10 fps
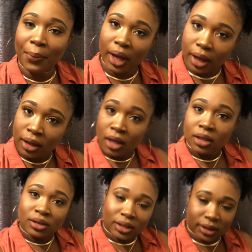but
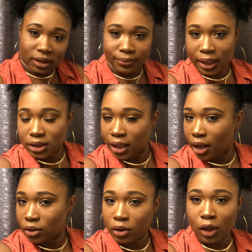this is my
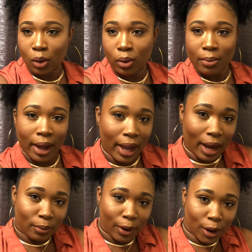together look with my
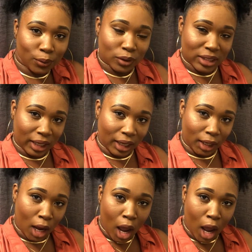eyebrow routine.